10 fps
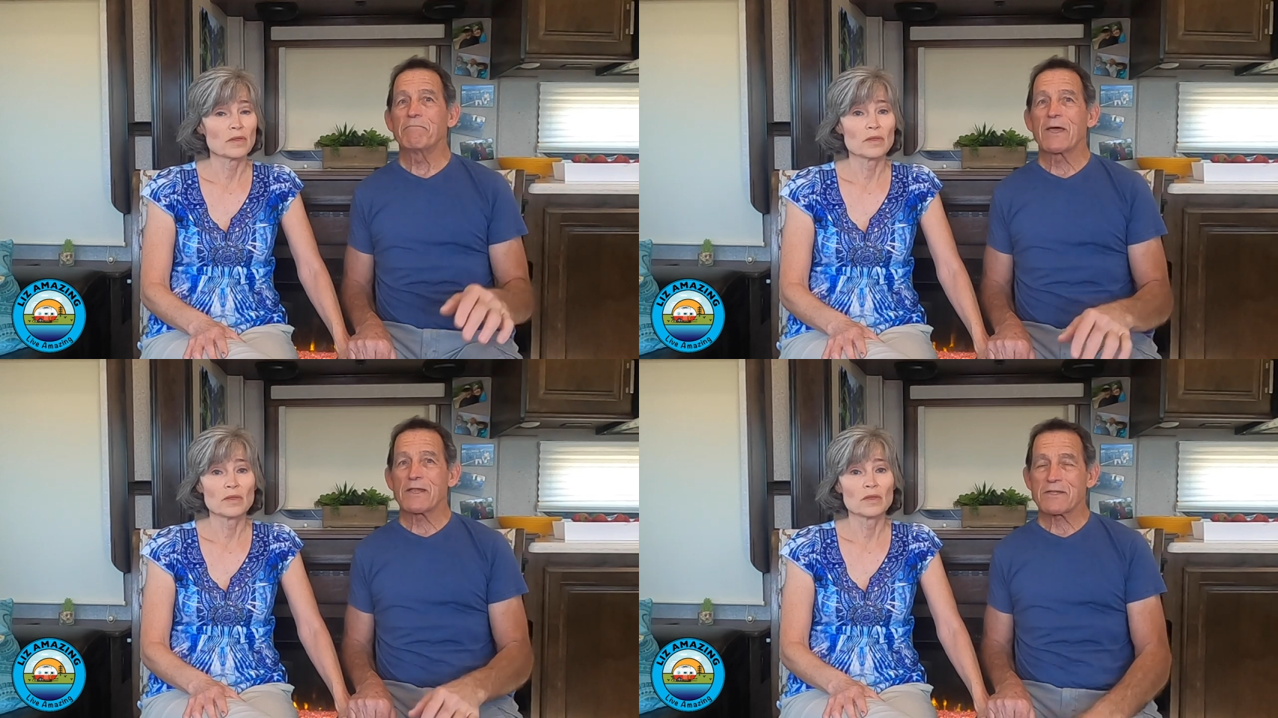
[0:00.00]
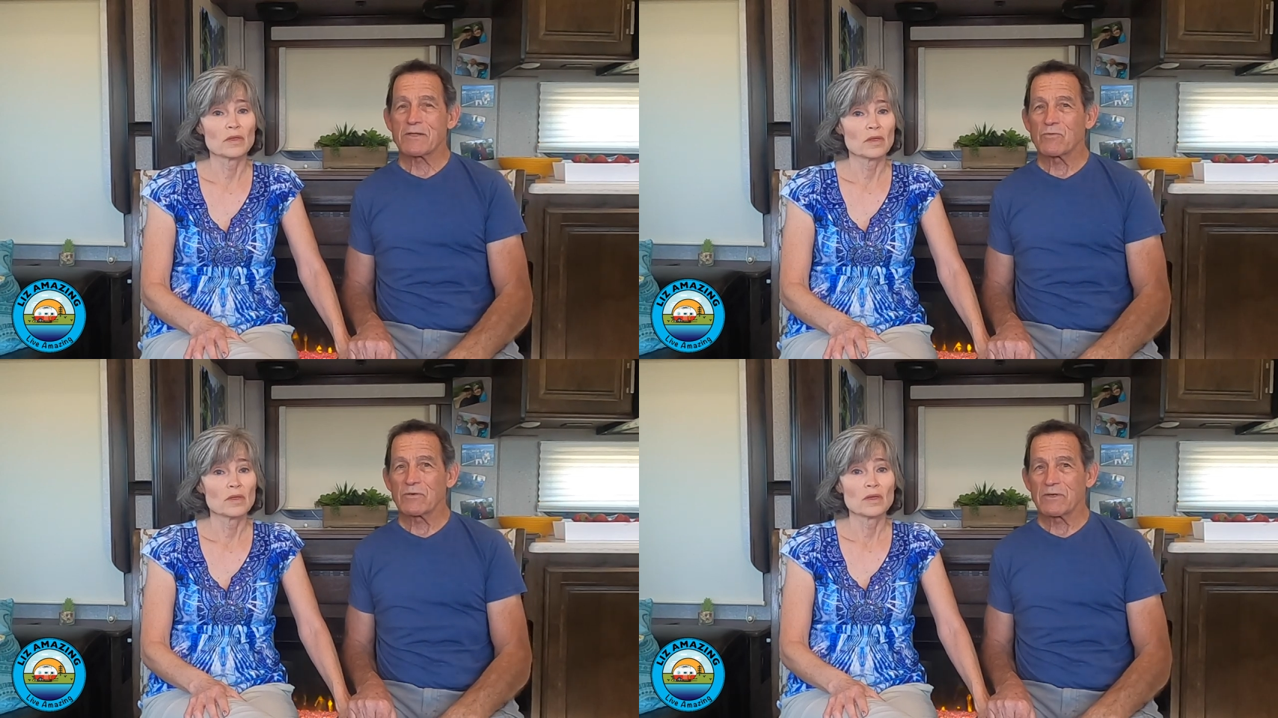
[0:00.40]
Speaker 1: mess
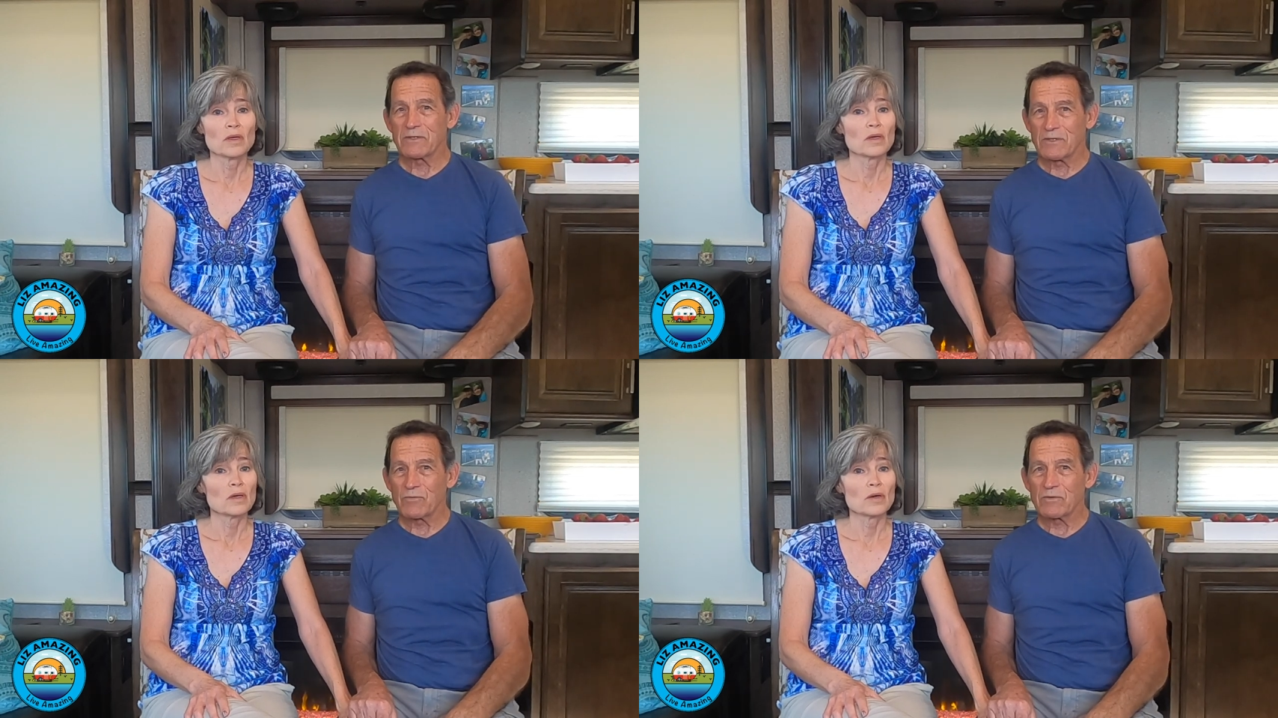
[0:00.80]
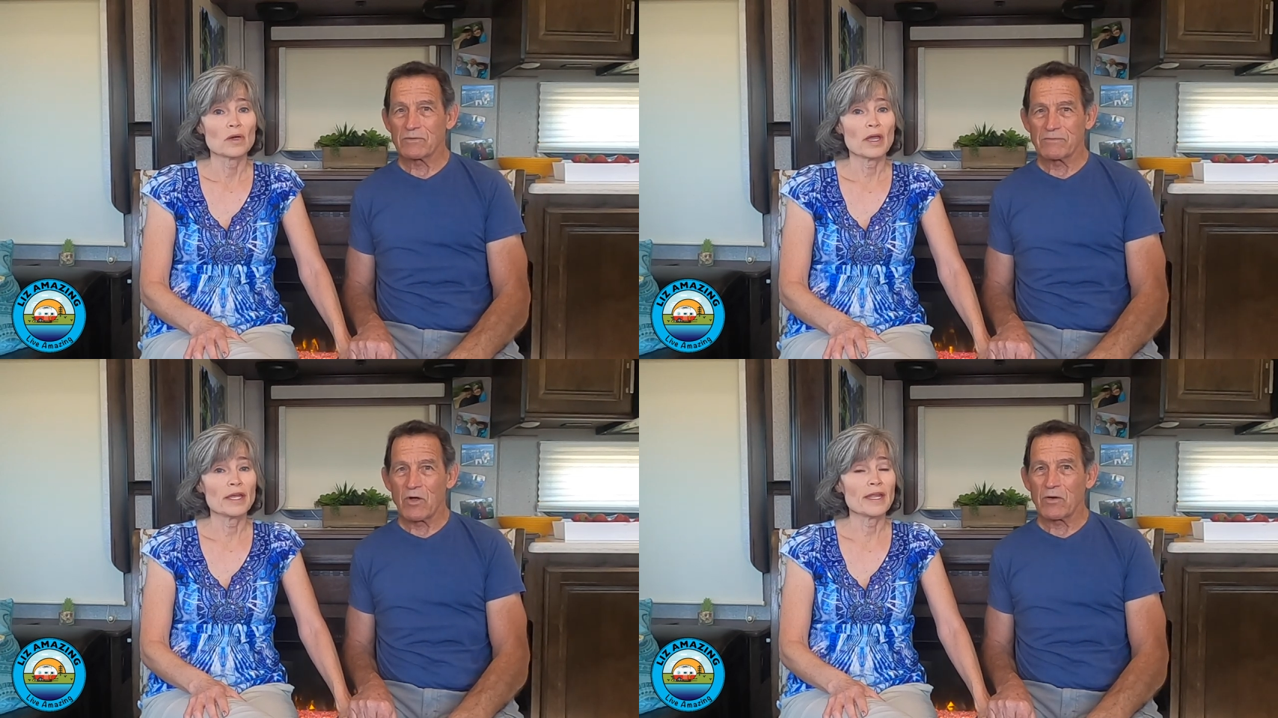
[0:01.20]
that we're that
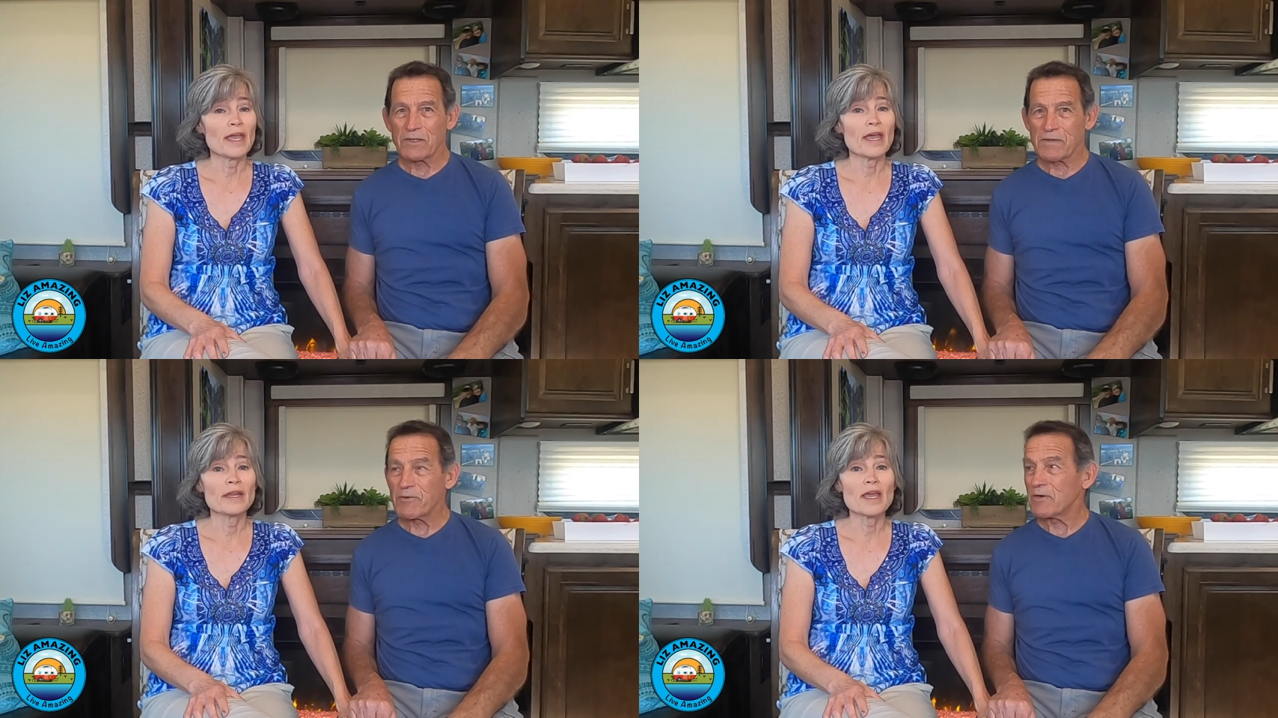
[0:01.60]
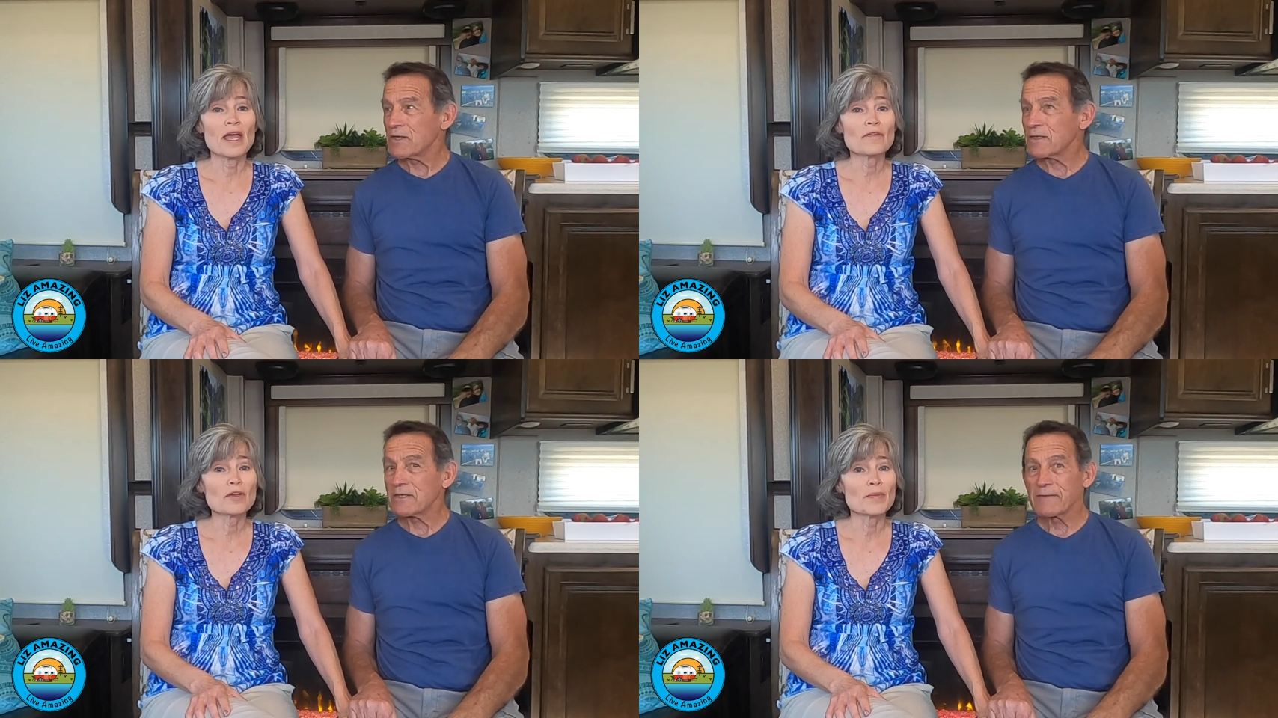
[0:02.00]
we're and, all
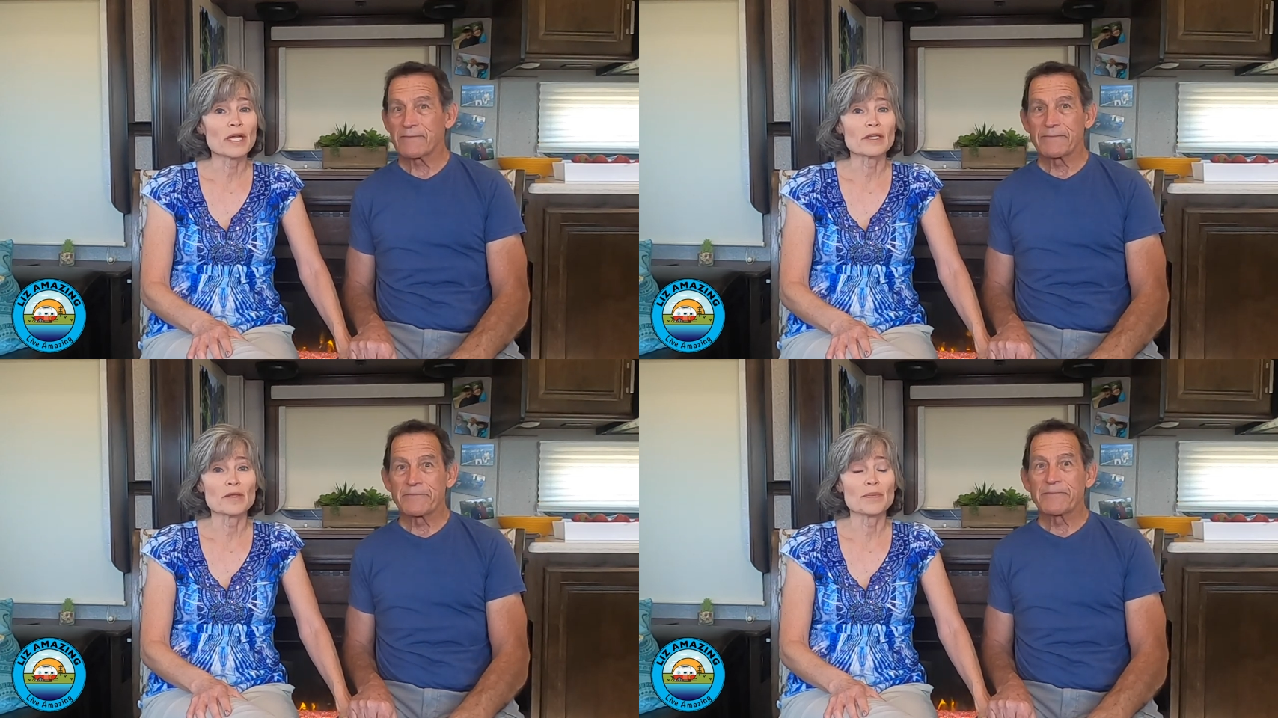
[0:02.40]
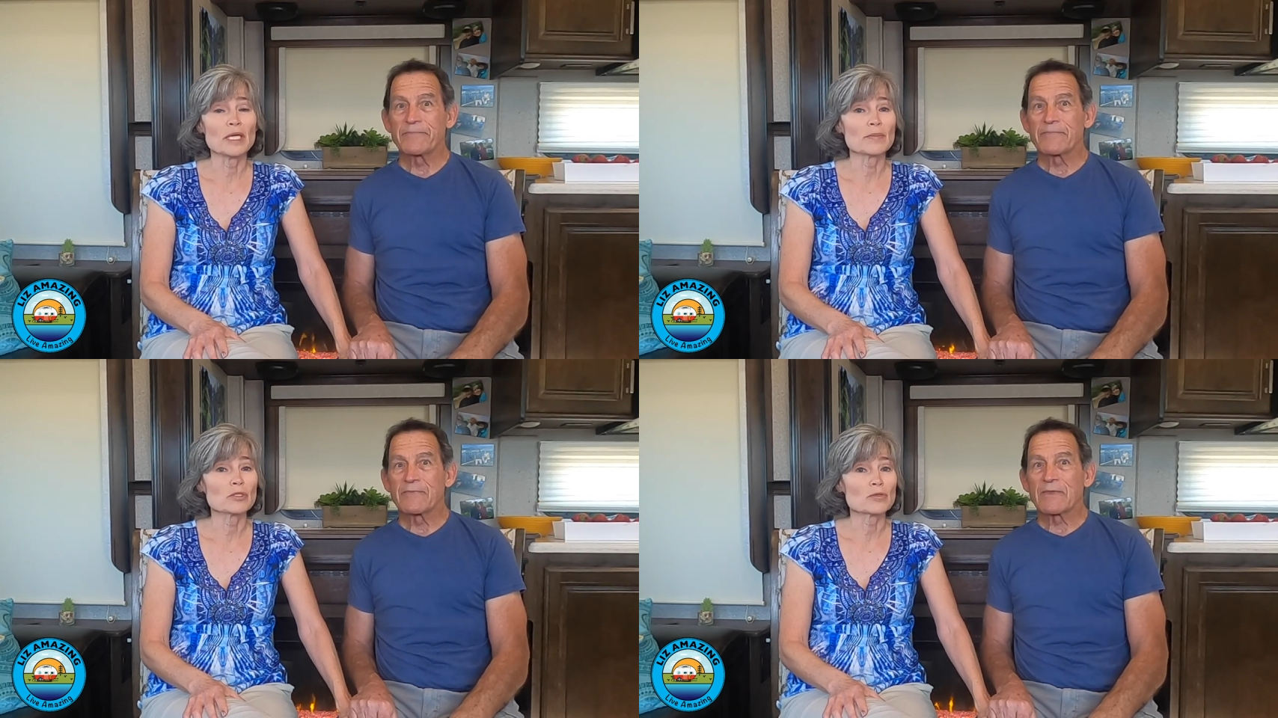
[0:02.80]
experiencing. And
Speaker 2: everybody, the
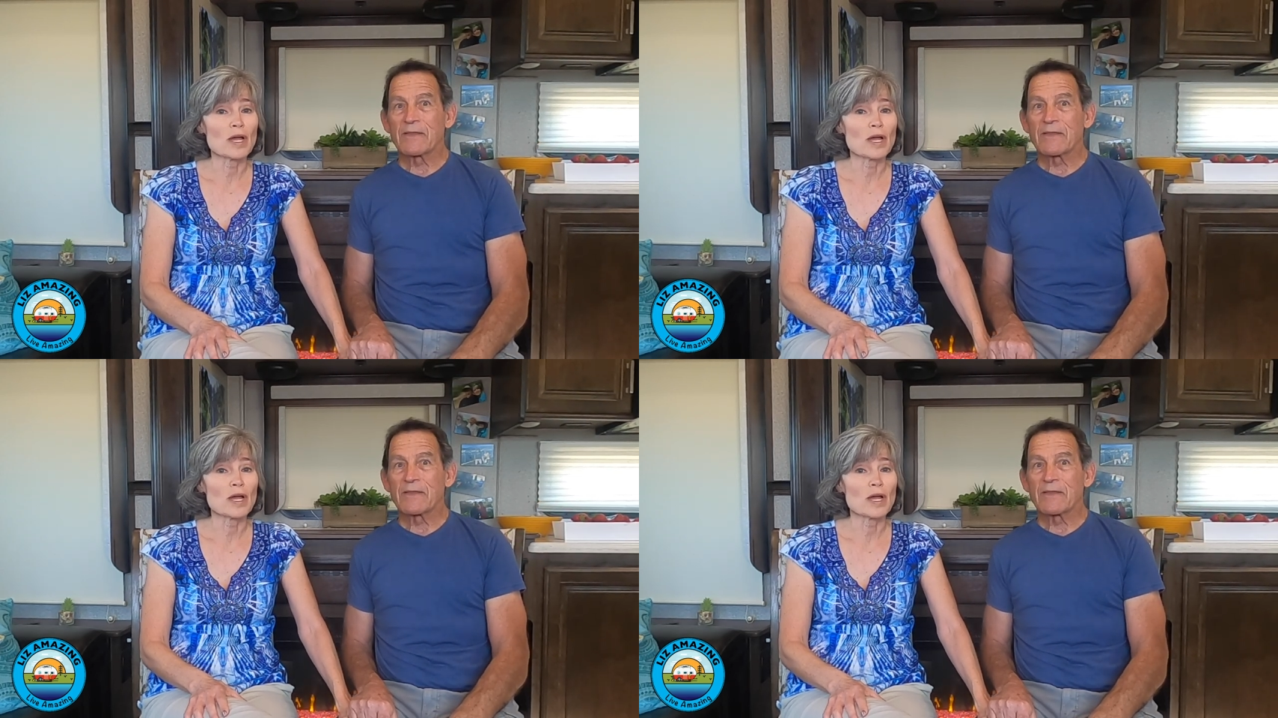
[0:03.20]
people